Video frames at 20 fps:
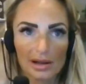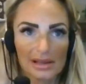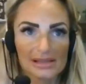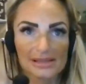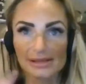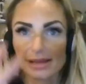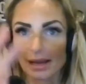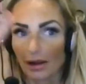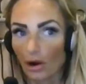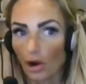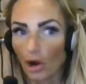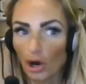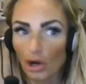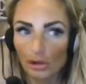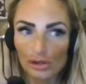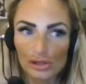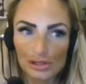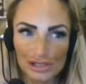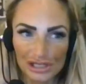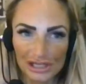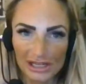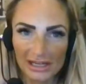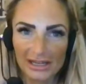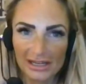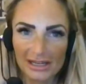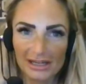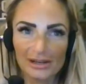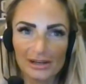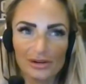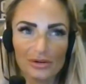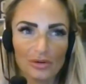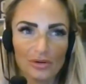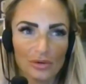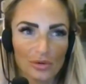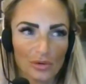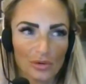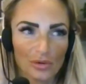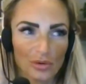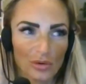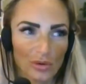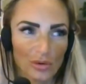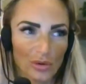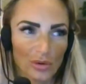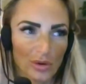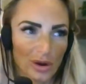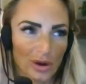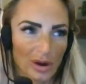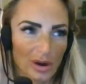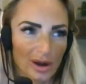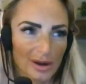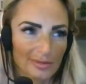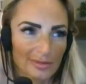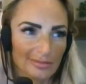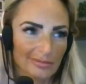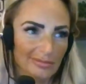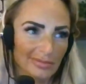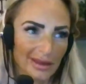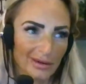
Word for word: psychology or,